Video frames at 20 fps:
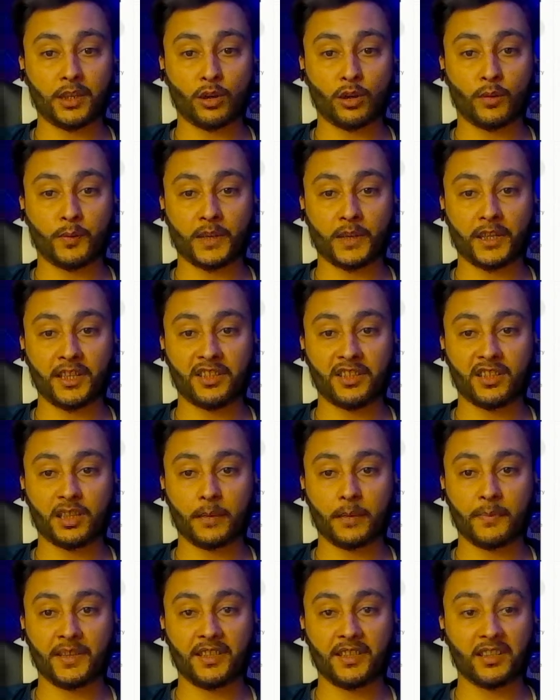operating
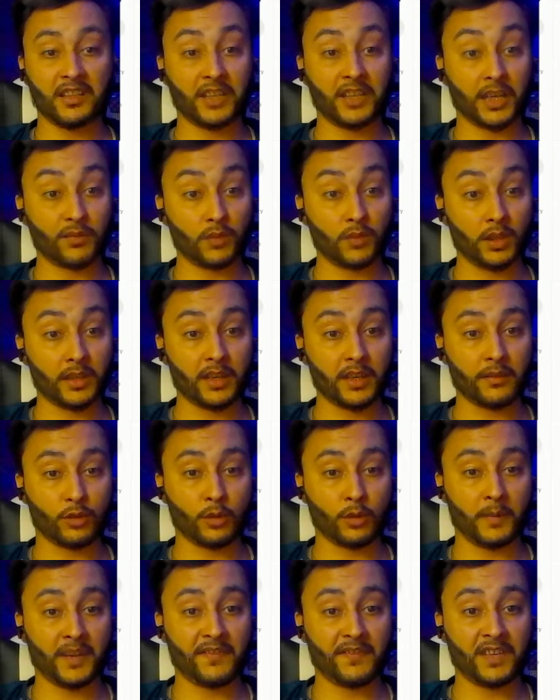system, basic and networking,
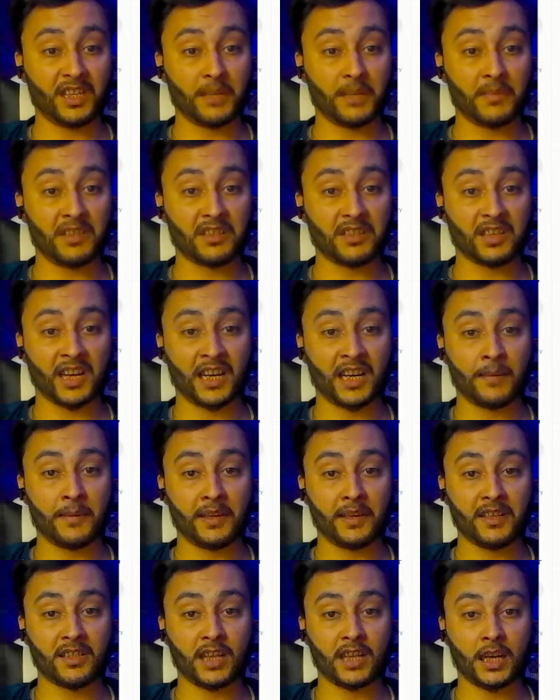domain fundamentals,
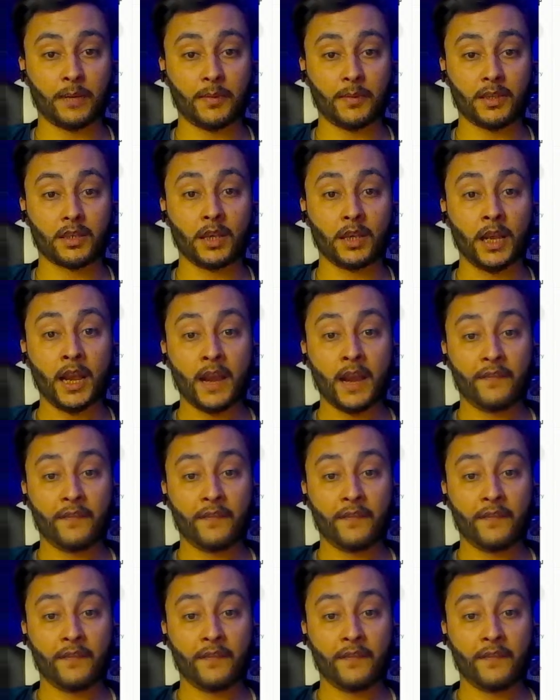kinematics, dynamics,